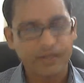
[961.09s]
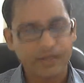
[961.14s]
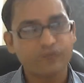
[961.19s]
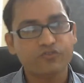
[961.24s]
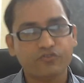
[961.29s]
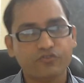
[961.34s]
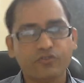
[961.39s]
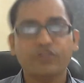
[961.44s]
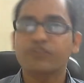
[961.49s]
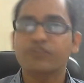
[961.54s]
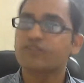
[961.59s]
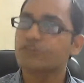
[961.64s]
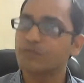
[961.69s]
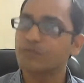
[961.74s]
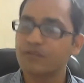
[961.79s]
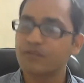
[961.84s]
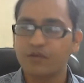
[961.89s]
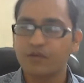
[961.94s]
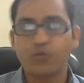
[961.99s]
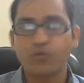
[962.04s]
So in a
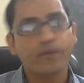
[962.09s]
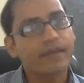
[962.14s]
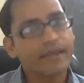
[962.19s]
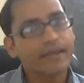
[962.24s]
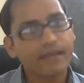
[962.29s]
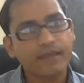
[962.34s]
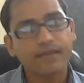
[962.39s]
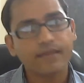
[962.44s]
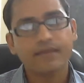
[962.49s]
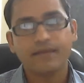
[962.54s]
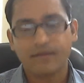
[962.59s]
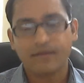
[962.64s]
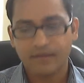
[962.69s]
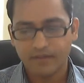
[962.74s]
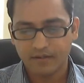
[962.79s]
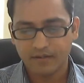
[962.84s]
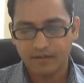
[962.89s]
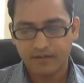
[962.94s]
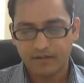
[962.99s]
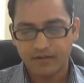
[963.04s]
similar way,
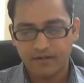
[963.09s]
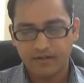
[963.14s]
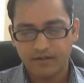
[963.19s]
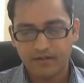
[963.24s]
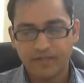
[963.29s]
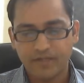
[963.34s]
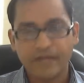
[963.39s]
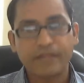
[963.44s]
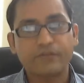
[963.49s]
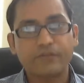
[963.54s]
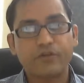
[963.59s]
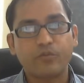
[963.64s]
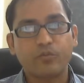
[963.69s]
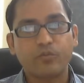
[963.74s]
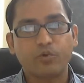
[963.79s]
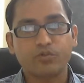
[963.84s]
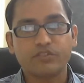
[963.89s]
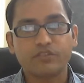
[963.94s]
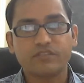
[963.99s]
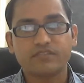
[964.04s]
Narendra
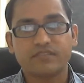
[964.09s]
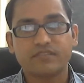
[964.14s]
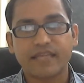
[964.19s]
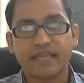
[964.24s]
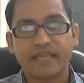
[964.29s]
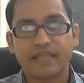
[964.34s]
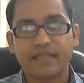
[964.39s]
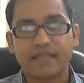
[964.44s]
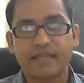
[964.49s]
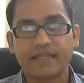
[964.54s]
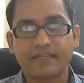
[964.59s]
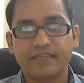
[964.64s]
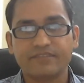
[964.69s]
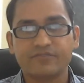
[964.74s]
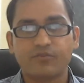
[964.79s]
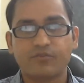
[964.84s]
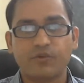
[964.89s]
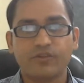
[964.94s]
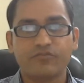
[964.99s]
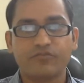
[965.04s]
Modi is saying that he's
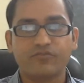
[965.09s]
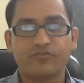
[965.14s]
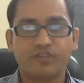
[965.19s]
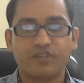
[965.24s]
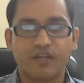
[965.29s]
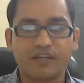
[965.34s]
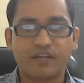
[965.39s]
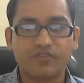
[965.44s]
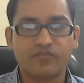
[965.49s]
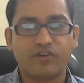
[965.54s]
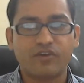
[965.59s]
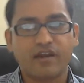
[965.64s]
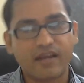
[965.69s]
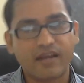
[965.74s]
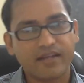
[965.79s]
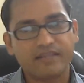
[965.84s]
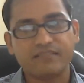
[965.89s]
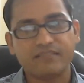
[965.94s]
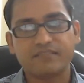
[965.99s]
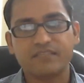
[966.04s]
going to turn
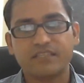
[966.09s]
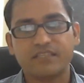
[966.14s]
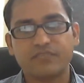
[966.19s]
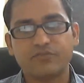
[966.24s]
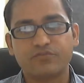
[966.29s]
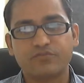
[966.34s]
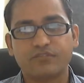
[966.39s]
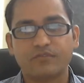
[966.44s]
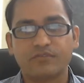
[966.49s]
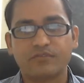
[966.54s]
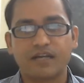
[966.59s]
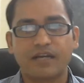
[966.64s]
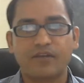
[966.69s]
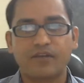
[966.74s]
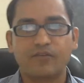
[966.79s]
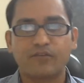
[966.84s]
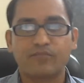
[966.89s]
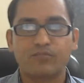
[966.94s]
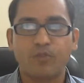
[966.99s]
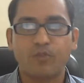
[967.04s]
Varanasi into some kind
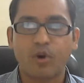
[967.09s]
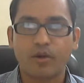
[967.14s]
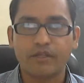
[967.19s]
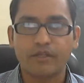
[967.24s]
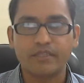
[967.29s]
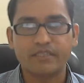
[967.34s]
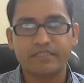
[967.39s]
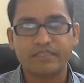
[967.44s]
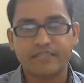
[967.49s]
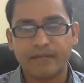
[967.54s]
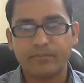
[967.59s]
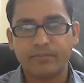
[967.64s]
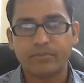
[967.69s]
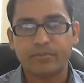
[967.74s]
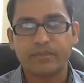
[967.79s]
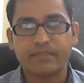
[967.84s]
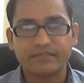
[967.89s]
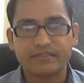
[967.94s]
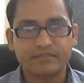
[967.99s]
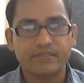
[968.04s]
of modern
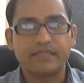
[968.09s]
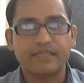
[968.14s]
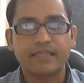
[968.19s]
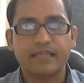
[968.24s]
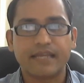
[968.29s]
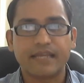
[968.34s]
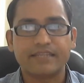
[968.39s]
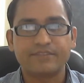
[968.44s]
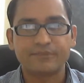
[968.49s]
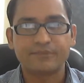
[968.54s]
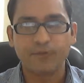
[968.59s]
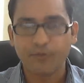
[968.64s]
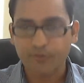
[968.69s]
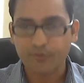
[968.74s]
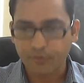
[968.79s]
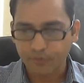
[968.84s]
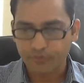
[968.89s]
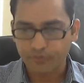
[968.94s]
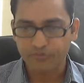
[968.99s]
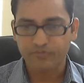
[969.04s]
Japanese city like
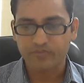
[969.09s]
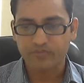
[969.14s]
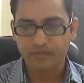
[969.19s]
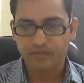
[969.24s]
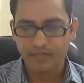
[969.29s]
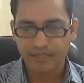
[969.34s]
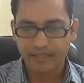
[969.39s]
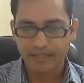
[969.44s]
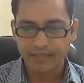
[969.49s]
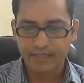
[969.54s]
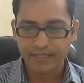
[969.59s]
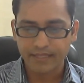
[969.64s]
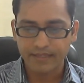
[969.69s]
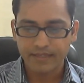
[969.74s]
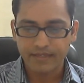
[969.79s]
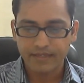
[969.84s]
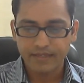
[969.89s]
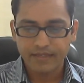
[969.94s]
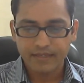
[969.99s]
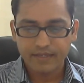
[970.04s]
Tokyo or something like that.
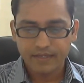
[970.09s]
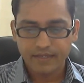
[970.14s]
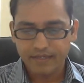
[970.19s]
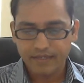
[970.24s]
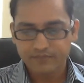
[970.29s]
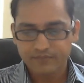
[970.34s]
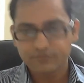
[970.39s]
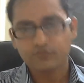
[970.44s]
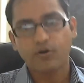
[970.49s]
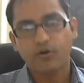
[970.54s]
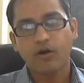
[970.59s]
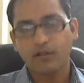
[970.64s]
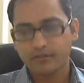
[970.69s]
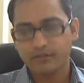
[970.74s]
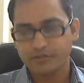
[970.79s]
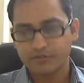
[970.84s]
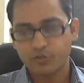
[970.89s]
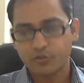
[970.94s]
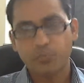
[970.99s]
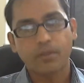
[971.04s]
It's all
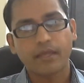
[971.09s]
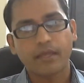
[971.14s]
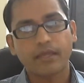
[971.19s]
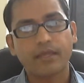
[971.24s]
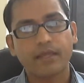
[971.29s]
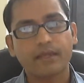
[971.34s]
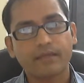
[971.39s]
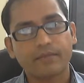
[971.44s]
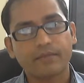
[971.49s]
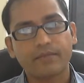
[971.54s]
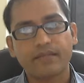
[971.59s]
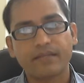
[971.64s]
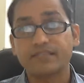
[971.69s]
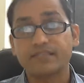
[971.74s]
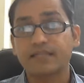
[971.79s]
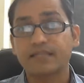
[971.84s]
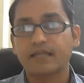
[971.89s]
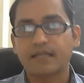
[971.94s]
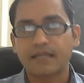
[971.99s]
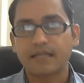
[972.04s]
stupidity,
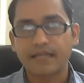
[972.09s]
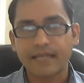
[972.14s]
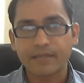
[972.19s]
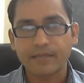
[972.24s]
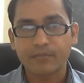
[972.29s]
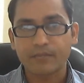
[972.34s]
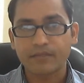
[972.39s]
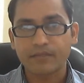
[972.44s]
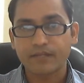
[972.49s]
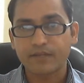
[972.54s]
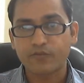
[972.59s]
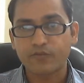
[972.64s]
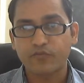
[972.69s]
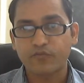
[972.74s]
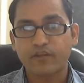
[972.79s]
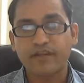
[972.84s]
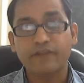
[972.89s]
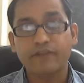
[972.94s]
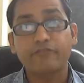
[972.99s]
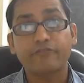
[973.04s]
basically, let me tell you
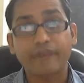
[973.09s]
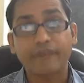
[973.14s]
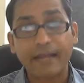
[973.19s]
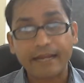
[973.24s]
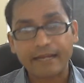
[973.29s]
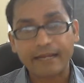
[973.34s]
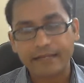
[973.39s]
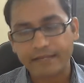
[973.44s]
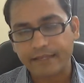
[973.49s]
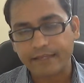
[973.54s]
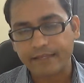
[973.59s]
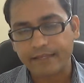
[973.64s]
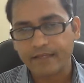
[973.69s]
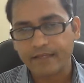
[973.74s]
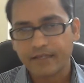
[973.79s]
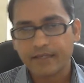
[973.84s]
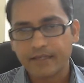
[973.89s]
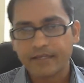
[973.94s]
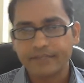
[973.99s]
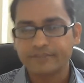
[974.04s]
very frankly.
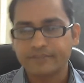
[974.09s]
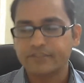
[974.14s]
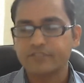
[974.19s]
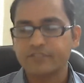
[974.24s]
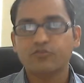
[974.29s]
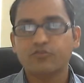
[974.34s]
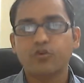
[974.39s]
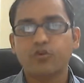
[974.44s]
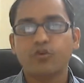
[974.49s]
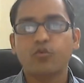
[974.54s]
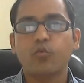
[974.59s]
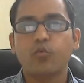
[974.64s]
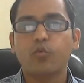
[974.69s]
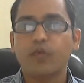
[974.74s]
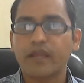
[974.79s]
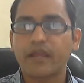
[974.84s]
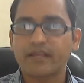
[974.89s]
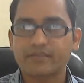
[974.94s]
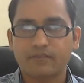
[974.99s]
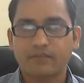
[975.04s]
Just going to
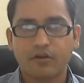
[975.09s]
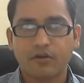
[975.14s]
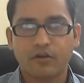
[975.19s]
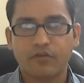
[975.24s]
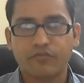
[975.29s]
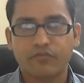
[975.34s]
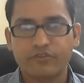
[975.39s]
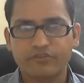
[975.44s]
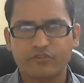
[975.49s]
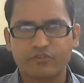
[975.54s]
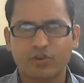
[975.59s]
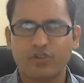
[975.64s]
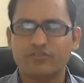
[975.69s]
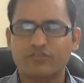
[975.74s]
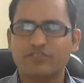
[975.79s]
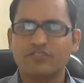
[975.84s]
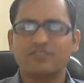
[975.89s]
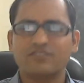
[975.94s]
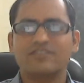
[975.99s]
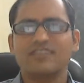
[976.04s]
waste a lot of
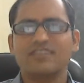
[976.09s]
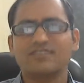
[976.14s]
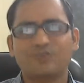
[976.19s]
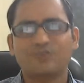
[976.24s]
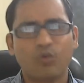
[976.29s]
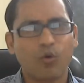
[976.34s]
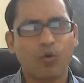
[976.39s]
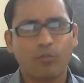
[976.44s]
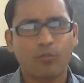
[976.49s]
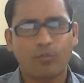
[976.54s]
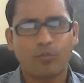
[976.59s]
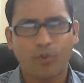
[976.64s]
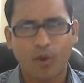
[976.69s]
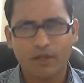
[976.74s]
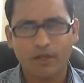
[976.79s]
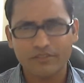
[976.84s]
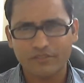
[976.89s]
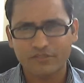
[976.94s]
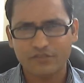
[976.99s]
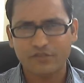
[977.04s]
resources. This whole
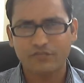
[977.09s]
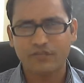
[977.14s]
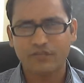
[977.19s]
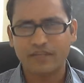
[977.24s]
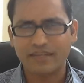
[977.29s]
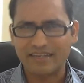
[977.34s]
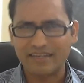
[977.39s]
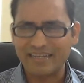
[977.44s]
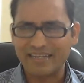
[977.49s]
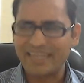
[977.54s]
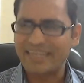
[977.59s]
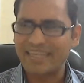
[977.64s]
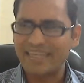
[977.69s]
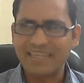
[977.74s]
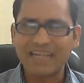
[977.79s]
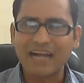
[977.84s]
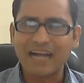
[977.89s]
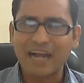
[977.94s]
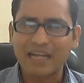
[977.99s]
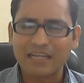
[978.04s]
project of cleaning
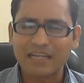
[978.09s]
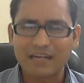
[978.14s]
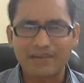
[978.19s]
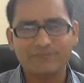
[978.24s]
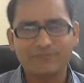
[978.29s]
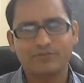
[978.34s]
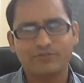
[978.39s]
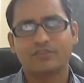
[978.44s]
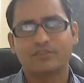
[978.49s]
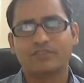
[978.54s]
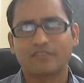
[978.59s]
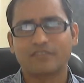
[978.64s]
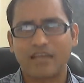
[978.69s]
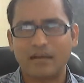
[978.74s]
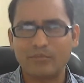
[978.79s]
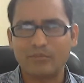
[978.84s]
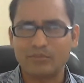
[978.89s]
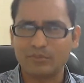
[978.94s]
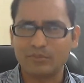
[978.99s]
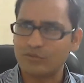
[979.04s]
Ganga, for
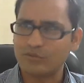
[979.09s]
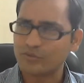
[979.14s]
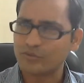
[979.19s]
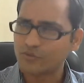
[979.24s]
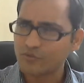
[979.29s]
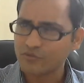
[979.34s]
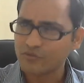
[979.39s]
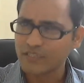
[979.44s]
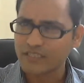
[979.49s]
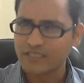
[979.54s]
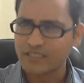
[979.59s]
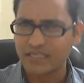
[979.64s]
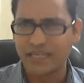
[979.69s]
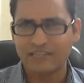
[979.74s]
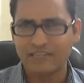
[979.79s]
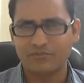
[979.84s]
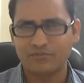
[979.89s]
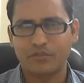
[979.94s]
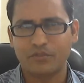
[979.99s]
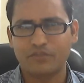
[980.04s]
example, using
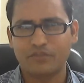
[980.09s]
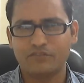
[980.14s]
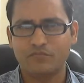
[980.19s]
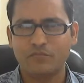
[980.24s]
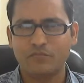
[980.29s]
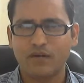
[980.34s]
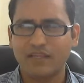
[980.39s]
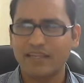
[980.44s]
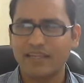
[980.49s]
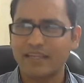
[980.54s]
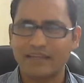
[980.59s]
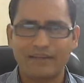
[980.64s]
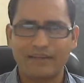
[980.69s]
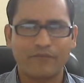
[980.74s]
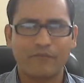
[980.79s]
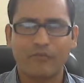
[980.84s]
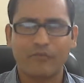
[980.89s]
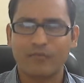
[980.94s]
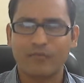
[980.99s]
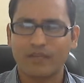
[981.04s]
taxpayers' money and
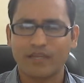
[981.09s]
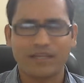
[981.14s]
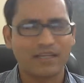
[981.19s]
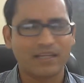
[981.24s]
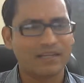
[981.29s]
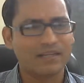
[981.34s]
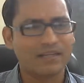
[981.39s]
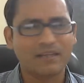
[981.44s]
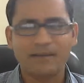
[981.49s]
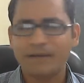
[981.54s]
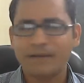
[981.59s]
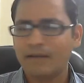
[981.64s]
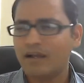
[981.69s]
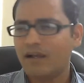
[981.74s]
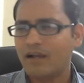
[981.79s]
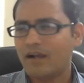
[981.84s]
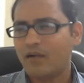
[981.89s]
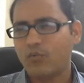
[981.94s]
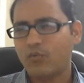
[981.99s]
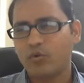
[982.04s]
everything,
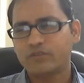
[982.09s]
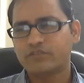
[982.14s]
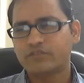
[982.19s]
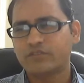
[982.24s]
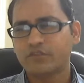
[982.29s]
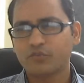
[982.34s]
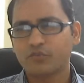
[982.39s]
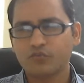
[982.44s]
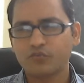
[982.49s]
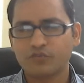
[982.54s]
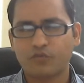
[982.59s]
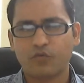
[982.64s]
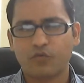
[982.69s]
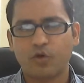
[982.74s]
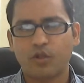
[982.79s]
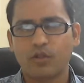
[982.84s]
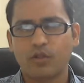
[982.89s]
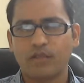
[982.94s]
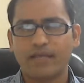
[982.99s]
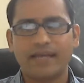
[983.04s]
what's the use of
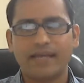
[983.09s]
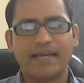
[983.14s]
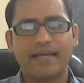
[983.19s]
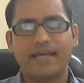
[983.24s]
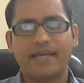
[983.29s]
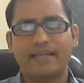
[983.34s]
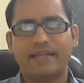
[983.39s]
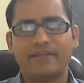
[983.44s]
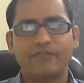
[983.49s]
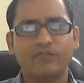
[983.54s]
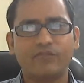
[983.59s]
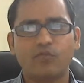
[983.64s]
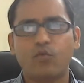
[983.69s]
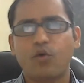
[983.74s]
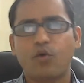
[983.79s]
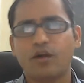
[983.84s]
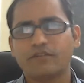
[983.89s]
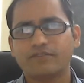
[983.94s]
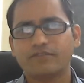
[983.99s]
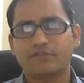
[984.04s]
all that? If you
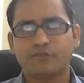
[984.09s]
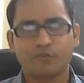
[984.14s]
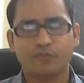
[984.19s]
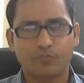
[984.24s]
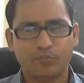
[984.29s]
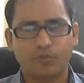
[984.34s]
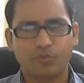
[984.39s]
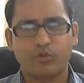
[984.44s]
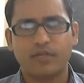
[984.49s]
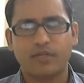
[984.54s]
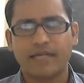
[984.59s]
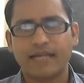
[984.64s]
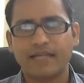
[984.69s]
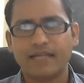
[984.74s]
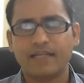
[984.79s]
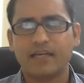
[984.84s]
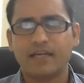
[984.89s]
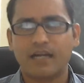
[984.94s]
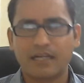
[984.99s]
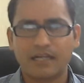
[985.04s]
want to
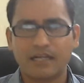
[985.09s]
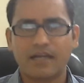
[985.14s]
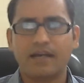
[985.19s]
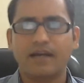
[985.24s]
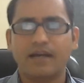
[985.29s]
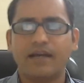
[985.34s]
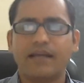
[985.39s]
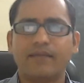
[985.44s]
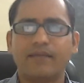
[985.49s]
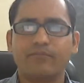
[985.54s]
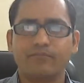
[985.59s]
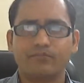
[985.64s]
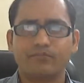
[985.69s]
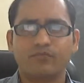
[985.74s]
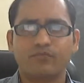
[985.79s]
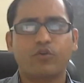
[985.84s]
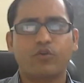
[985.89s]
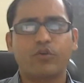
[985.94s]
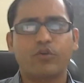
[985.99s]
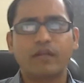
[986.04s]
protect Ganga and
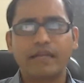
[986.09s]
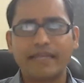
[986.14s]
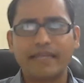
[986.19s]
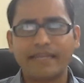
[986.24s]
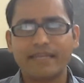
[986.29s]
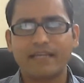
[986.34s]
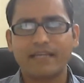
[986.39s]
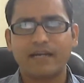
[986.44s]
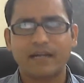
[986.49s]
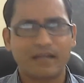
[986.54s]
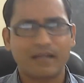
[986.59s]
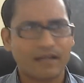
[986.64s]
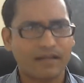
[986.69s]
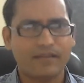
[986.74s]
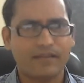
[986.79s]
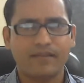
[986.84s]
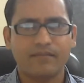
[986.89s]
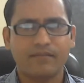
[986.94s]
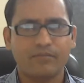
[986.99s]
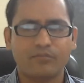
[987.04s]
want to clean
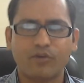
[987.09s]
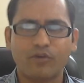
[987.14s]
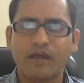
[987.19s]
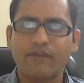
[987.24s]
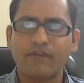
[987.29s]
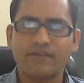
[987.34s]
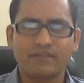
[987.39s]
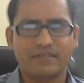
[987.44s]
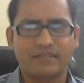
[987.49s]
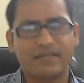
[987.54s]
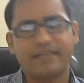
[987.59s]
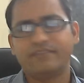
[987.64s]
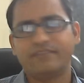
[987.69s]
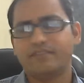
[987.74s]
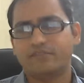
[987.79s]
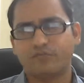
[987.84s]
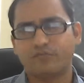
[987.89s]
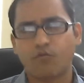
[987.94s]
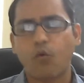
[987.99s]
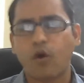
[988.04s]
Ganga, then privatize
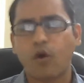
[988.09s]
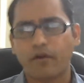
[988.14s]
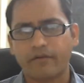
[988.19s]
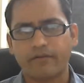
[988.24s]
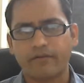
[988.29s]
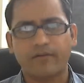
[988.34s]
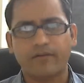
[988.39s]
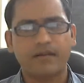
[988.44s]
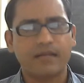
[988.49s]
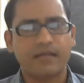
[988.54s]
its water.